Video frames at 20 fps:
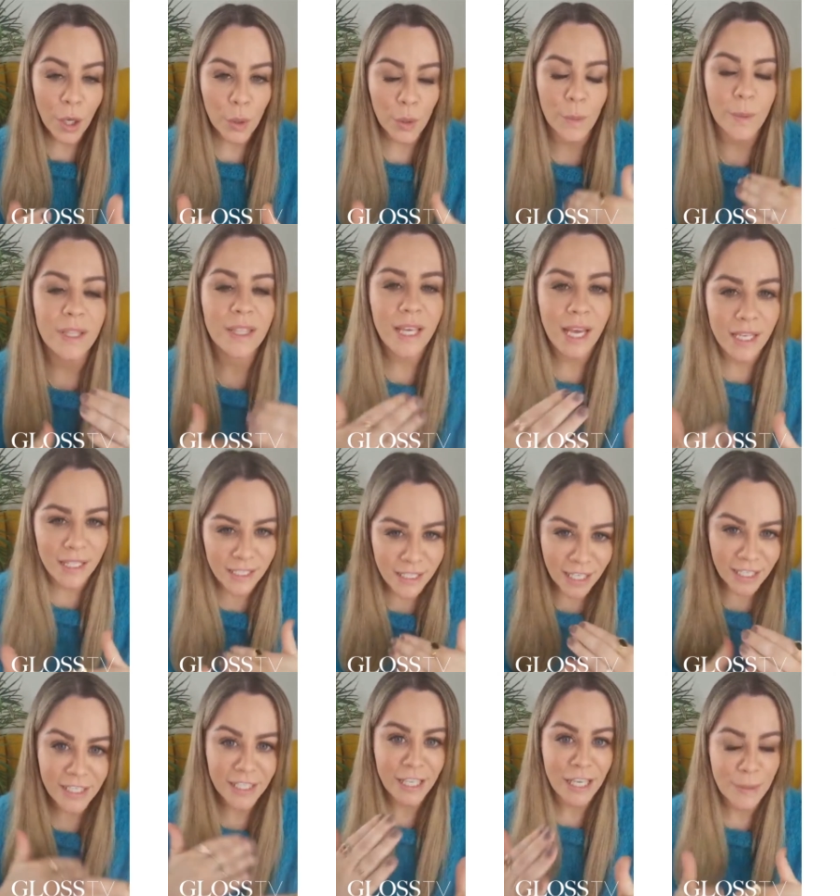where we then
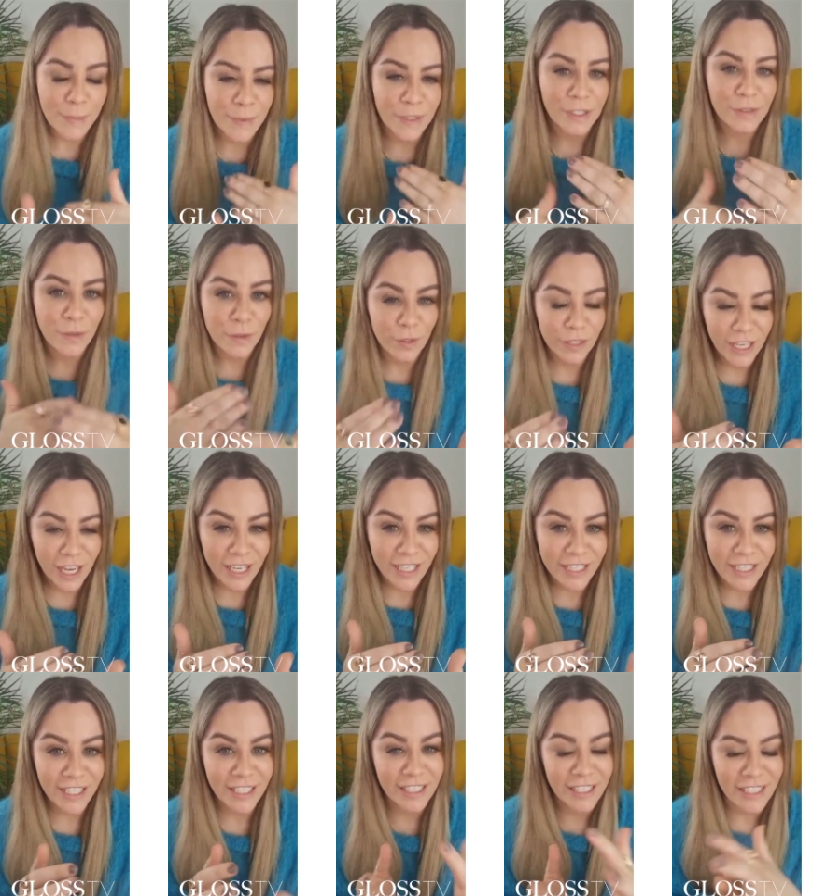tend to keep
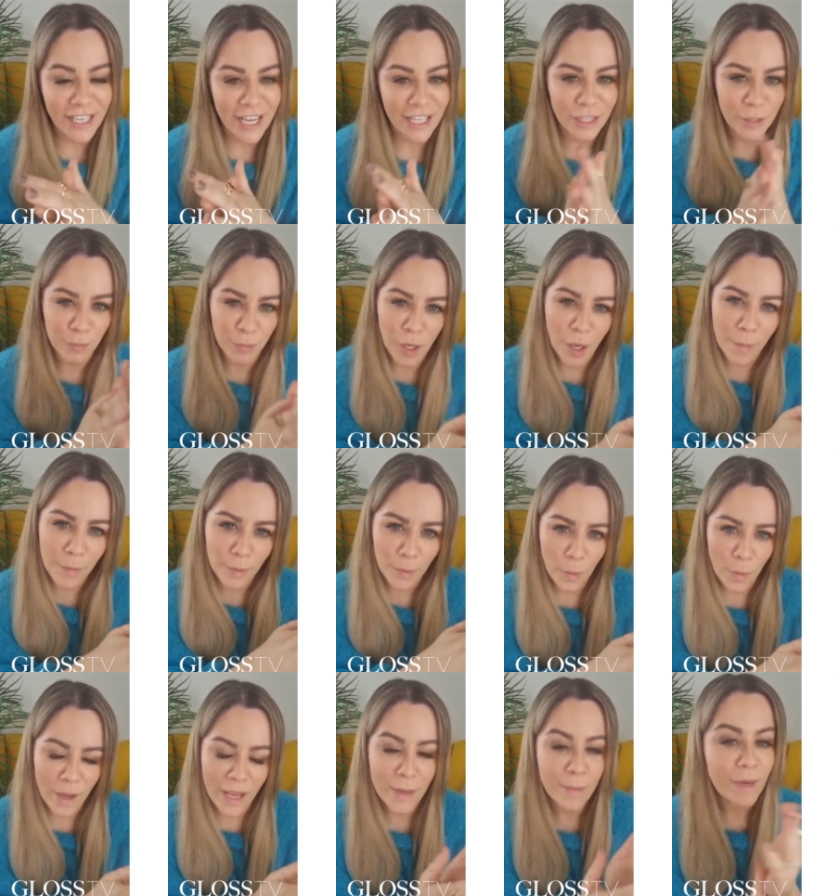exfoliating to take the problem
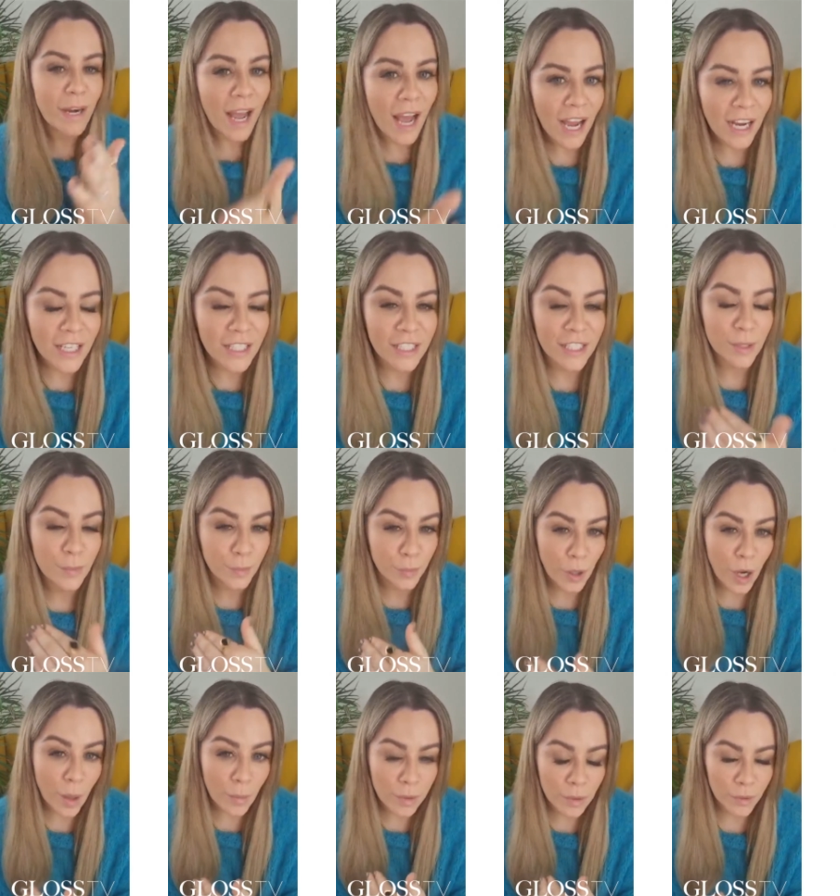away, but actually the
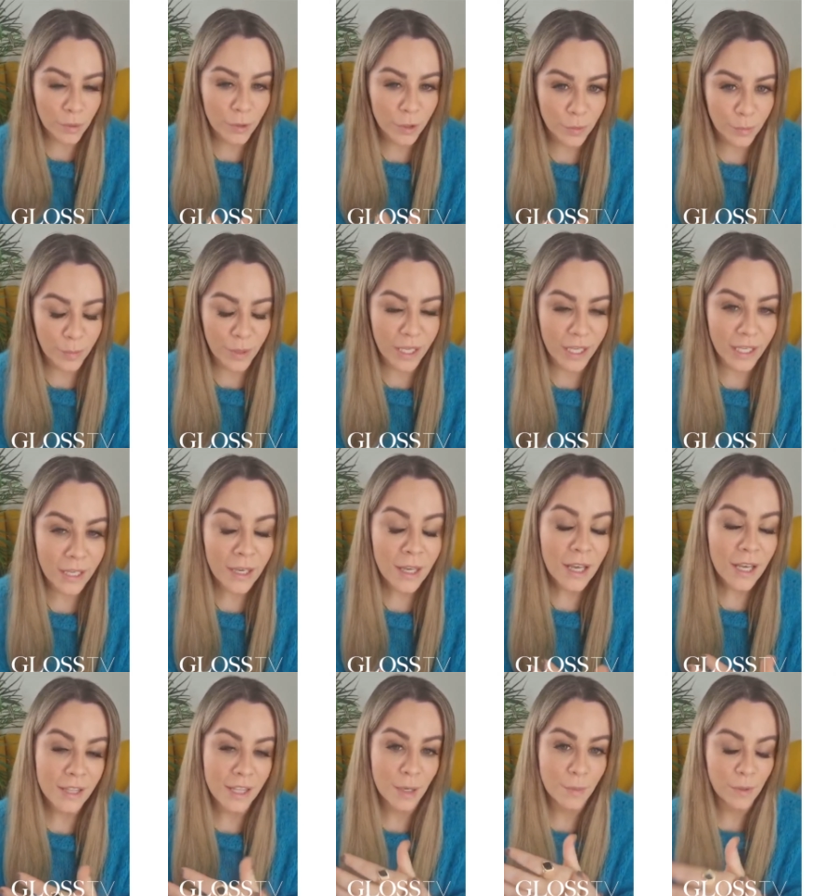problem could be
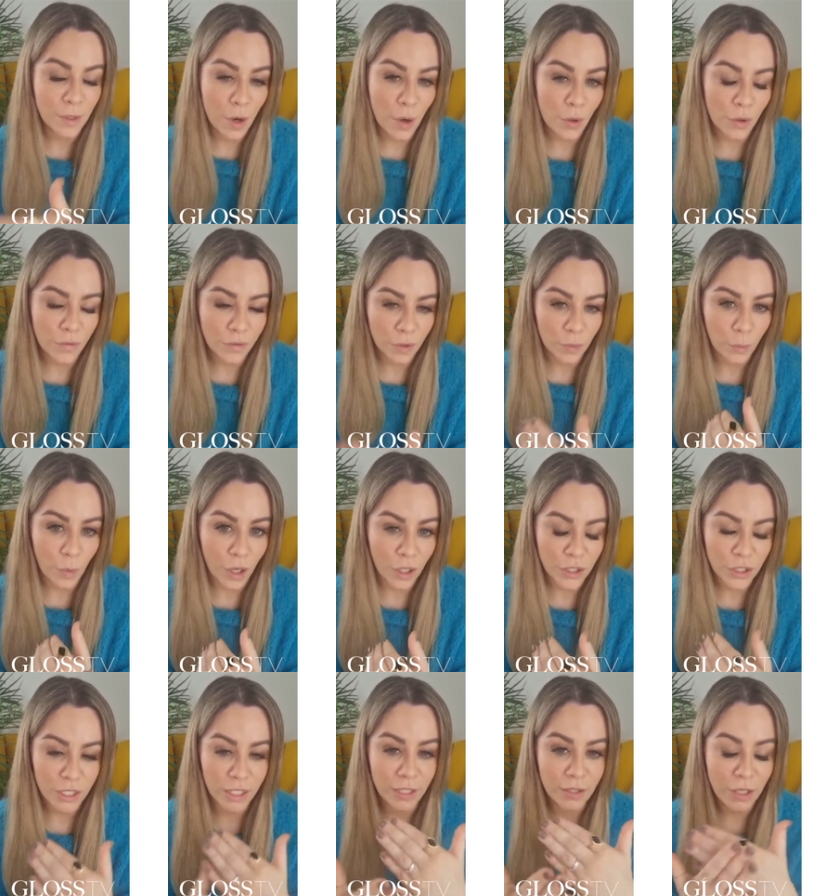that we're over
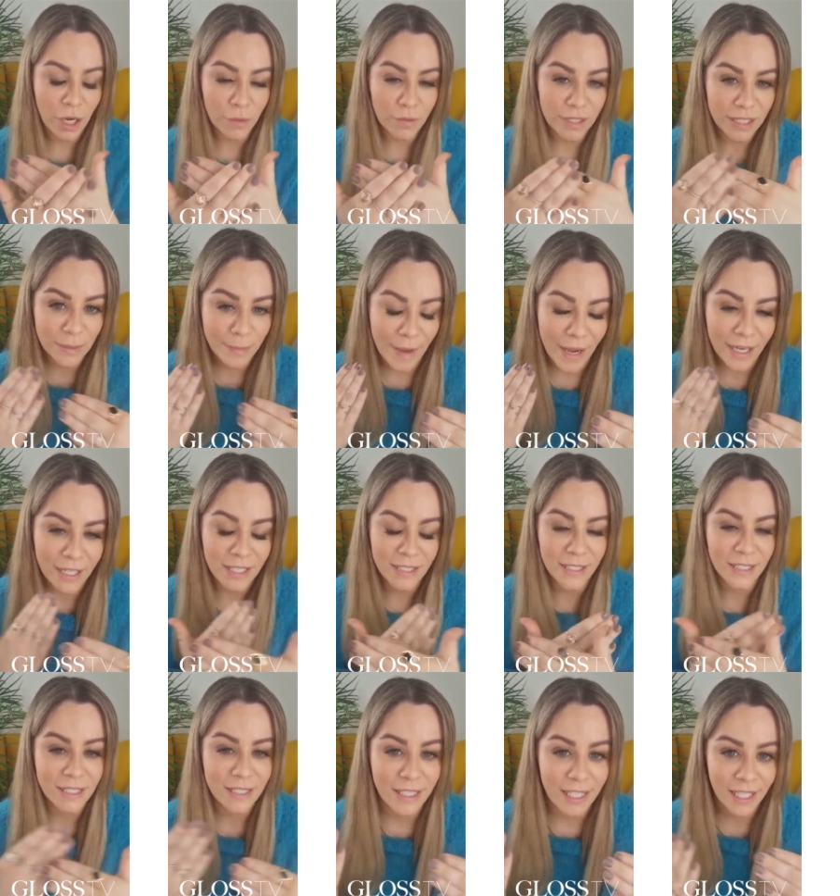washing and not respecting
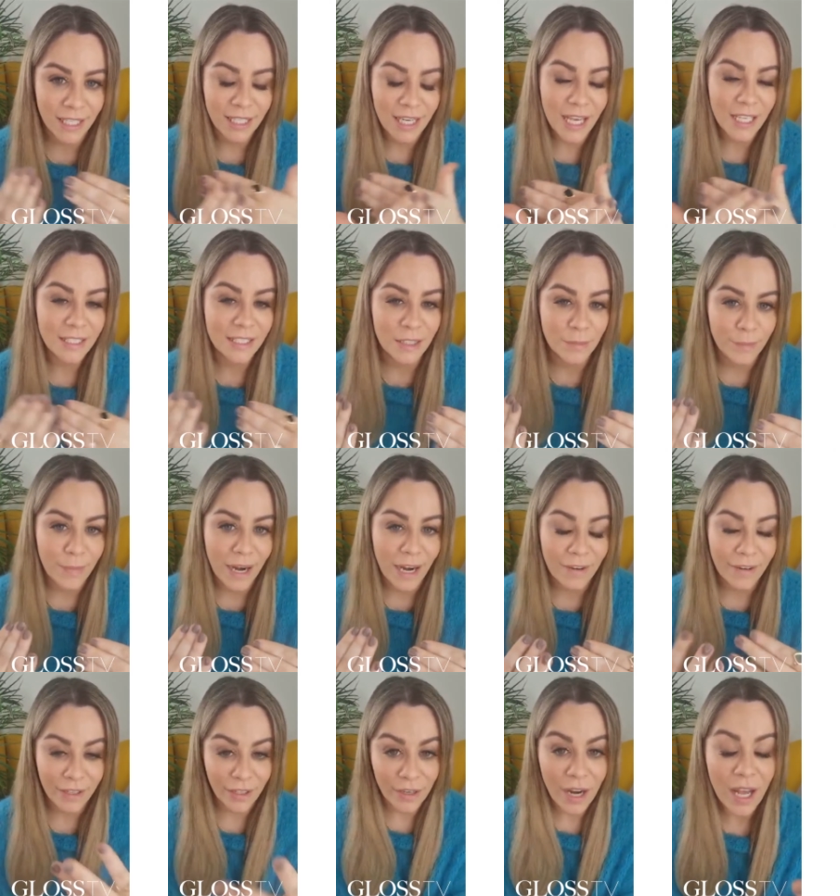the skin as the
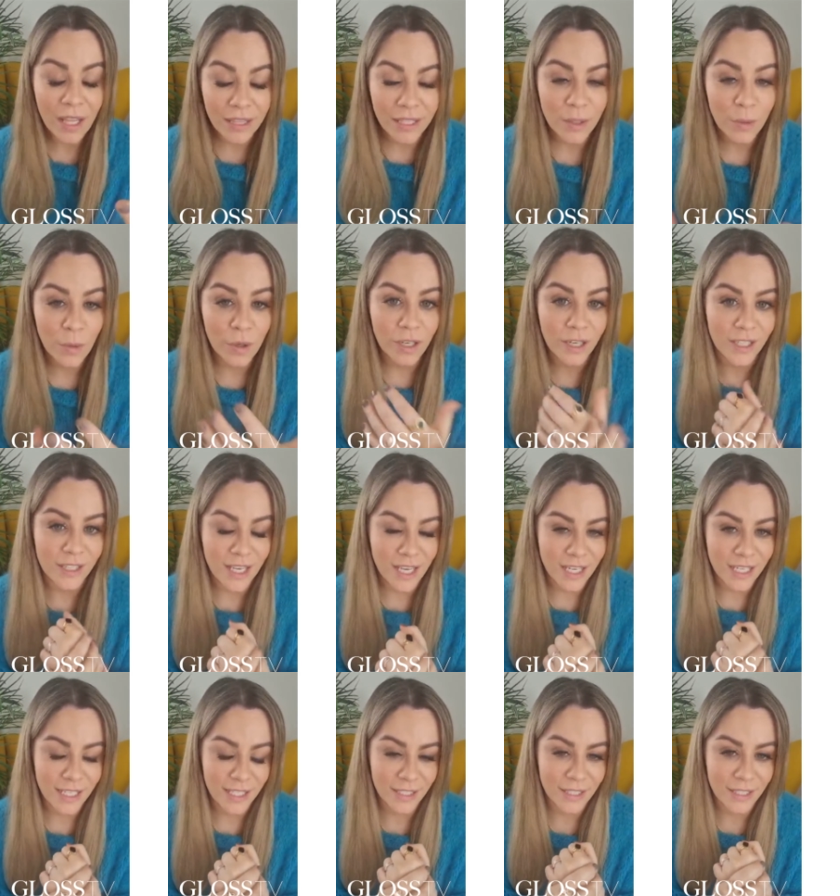barrier and the organ that
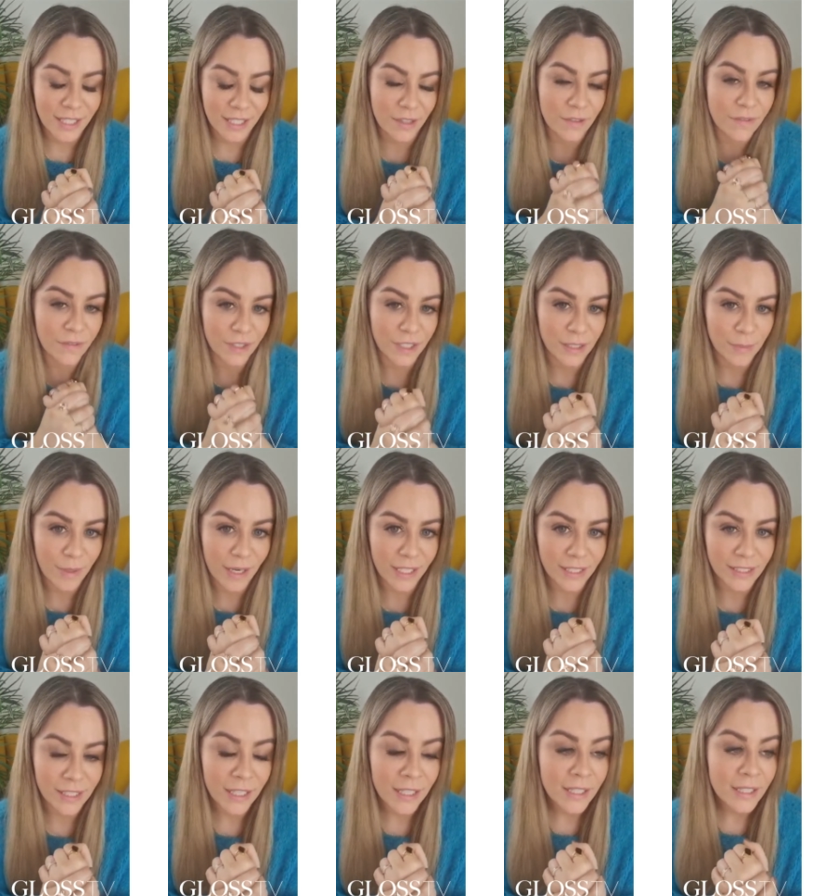it is in the first
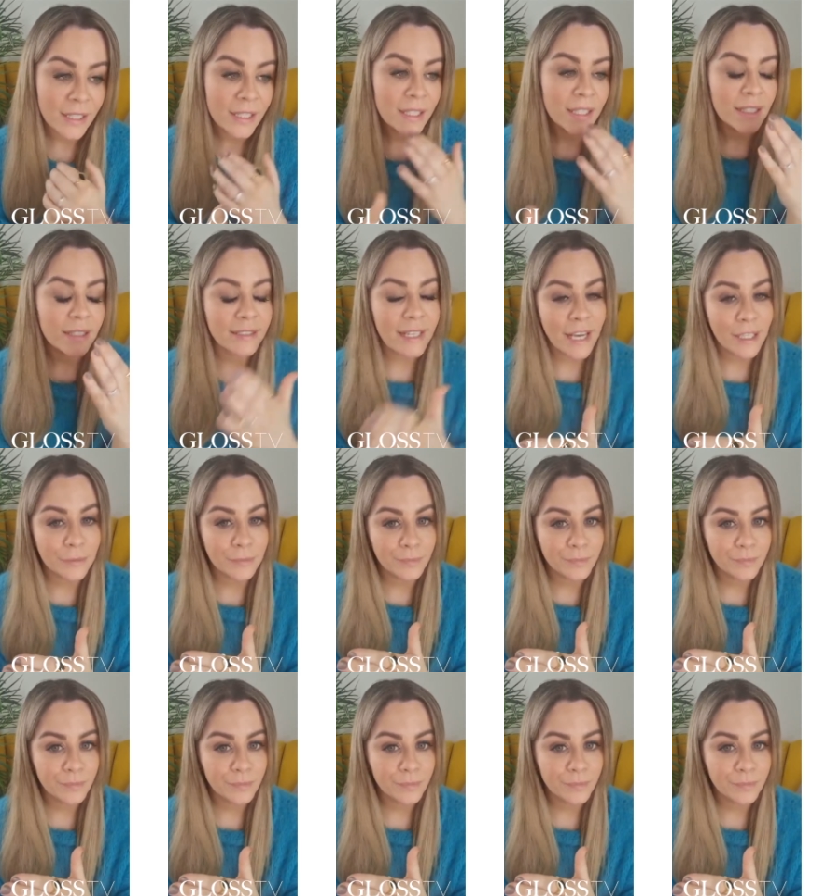place. Now,